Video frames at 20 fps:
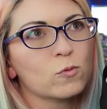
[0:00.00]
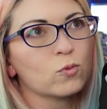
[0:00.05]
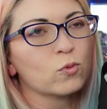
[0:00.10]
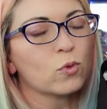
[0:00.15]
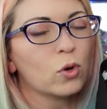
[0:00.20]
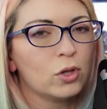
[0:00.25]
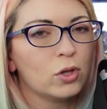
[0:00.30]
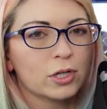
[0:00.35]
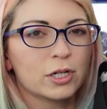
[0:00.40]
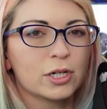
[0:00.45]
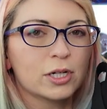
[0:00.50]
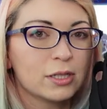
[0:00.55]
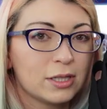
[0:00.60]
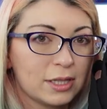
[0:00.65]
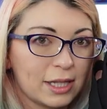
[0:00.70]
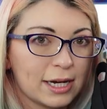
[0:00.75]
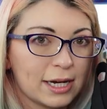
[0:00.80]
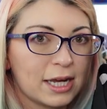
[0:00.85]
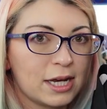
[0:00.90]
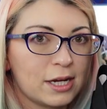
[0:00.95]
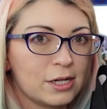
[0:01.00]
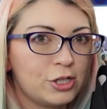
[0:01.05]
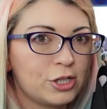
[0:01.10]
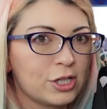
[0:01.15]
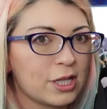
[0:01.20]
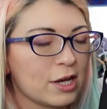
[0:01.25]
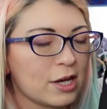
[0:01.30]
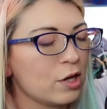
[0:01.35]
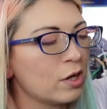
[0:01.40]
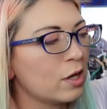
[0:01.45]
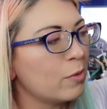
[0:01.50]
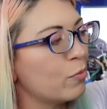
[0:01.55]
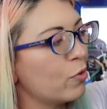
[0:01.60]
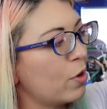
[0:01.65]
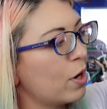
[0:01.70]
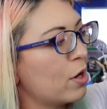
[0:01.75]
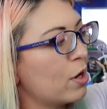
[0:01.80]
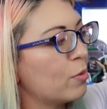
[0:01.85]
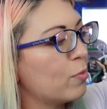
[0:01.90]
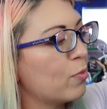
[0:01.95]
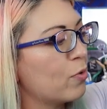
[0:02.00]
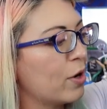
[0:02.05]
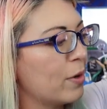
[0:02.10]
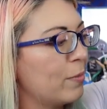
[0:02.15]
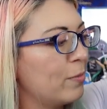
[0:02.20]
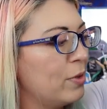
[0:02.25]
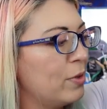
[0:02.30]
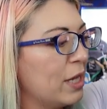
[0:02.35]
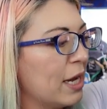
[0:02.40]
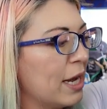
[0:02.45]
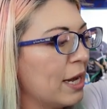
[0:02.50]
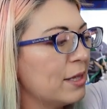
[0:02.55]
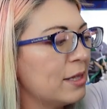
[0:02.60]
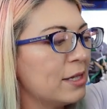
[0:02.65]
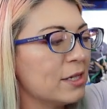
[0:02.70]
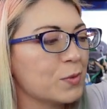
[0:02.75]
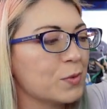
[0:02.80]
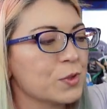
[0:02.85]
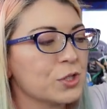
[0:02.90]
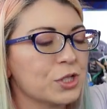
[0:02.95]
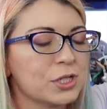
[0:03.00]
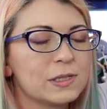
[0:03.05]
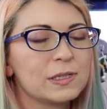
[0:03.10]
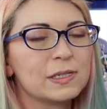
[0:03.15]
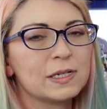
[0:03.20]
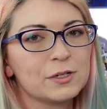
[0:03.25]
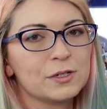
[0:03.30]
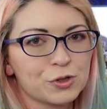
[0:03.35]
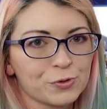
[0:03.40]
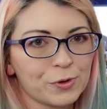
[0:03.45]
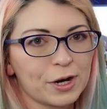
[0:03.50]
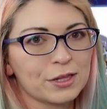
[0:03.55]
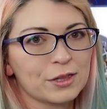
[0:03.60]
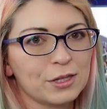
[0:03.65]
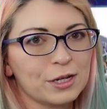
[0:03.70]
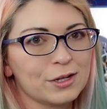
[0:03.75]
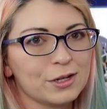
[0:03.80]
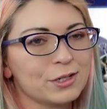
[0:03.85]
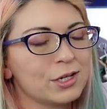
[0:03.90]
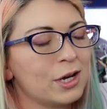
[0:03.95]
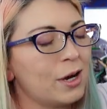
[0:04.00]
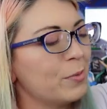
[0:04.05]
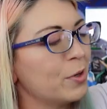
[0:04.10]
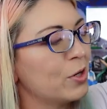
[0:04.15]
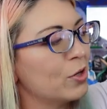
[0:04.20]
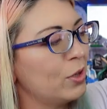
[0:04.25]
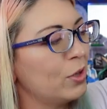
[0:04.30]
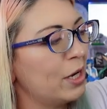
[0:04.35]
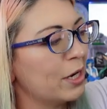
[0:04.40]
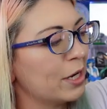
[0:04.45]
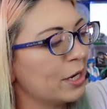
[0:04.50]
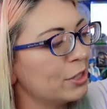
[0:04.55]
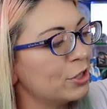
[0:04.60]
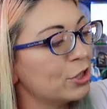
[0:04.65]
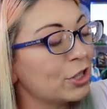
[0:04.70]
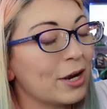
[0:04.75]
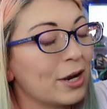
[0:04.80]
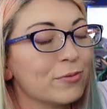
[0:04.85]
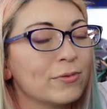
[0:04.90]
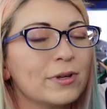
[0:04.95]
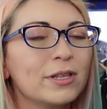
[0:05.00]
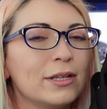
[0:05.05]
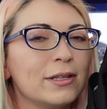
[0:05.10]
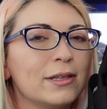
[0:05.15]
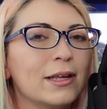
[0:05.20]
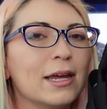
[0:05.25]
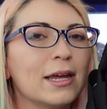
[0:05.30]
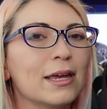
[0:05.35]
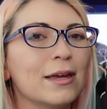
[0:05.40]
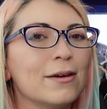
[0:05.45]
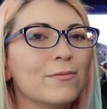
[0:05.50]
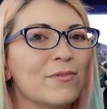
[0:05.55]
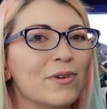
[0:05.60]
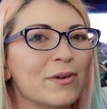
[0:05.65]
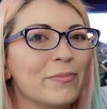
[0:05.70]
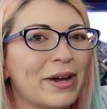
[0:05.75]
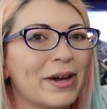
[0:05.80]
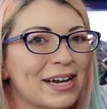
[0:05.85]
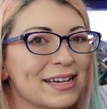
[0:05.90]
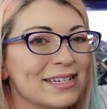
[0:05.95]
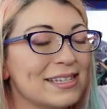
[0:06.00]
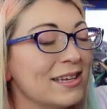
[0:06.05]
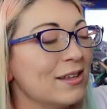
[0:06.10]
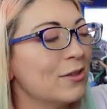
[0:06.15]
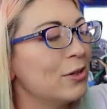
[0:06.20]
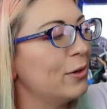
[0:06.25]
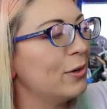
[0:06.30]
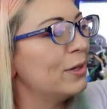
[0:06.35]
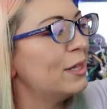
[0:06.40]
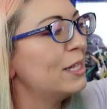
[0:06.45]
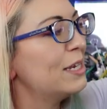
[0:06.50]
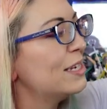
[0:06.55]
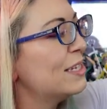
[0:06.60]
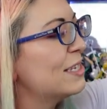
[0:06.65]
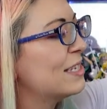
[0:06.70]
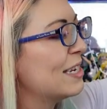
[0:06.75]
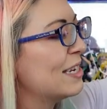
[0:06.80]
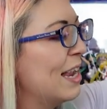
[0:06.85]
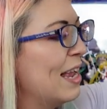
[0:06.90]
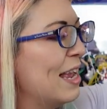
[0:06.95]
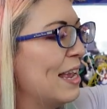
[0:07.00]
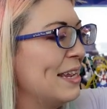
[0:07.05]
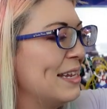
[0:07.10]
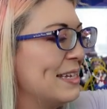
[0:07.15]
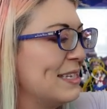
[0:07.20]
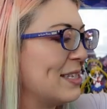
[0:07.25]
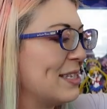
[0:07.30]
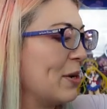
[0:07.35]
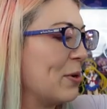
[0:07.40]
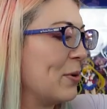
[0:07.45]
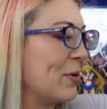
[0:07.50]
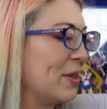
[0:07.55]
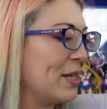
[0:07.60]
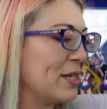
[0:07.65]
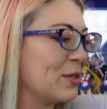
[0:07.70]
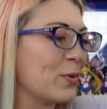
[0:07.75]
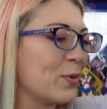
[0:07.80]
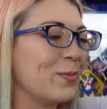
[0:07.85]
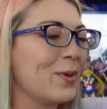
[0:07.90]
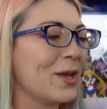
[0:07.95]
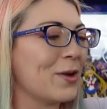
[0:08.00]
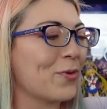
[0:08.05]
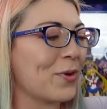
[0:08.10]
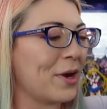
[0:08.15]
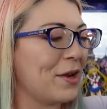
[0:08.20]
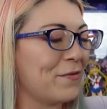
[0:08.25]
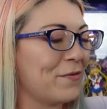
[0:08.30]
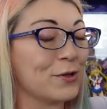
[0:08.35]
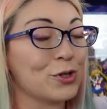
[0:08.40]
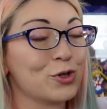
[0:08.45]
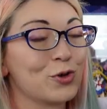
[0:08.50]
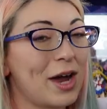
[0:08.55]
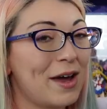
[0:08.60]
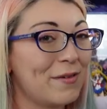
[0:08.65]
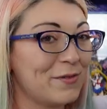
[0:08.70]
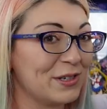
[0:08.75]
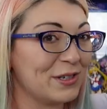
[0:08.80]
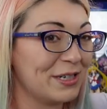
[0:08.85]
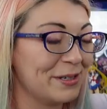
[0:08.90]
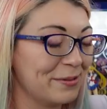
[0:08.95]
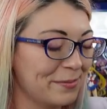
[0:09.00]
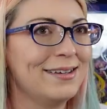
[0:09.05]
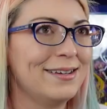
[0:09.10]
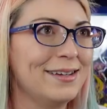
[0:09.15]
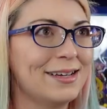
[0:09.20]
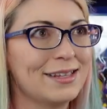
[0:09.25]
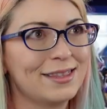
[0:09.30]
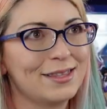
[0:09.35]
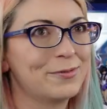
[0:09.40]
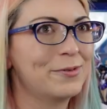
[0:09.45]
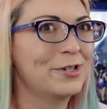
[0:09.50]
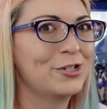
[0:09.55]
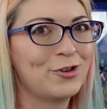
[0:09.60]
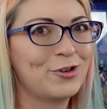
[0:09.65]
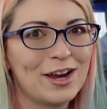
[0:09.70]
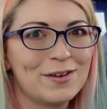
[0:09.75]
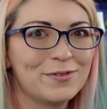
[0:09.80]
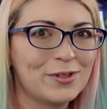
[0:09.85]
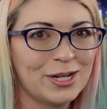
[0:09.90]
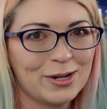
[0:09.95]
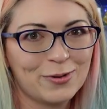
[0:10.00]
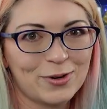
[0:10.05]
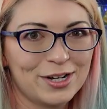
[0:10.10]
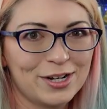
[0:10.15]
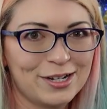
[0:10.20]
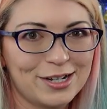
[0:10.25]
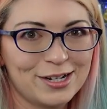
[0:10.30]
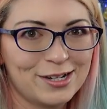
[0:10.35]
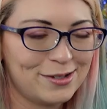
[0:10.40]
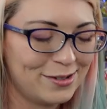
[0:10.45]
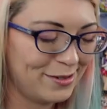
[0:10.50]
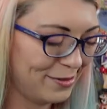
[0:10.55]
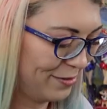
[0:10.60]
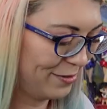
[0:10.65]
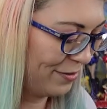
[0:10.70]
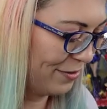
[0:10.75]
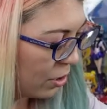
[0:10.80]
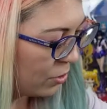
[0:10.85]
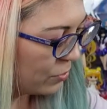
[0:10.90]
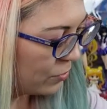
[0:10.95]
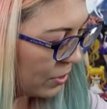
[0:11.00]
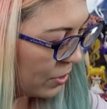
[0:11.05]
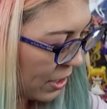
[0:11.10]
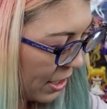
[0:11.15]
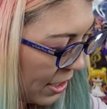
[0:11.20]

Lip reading: roller luggage that you can bring on a print plane, this will just sit directly on top of your luggage. I really like it when bags include this. So this would be great for travel. Not that we're traveling right now. Oh, well,